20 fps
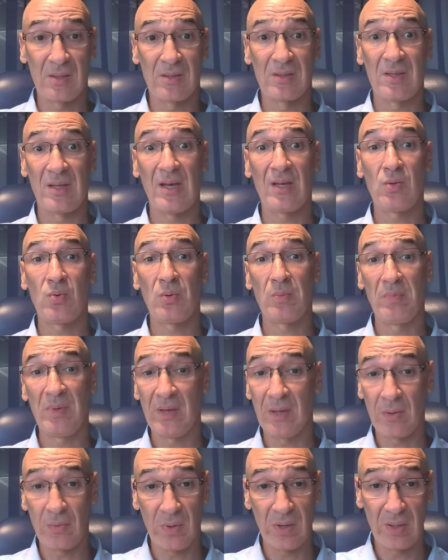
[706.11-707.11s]
that would
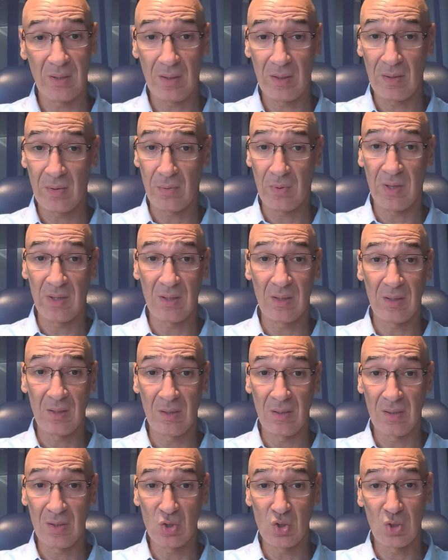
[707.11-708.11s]
be a great
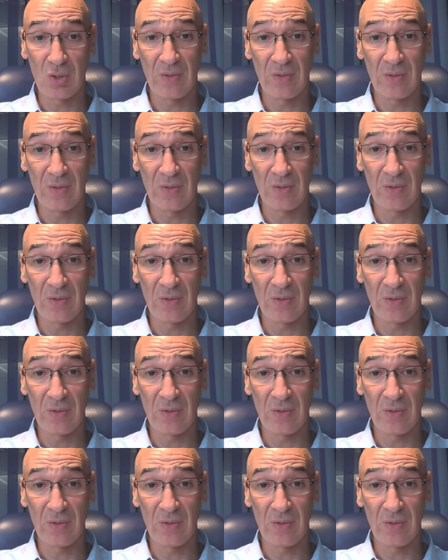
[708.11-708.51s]
initiative.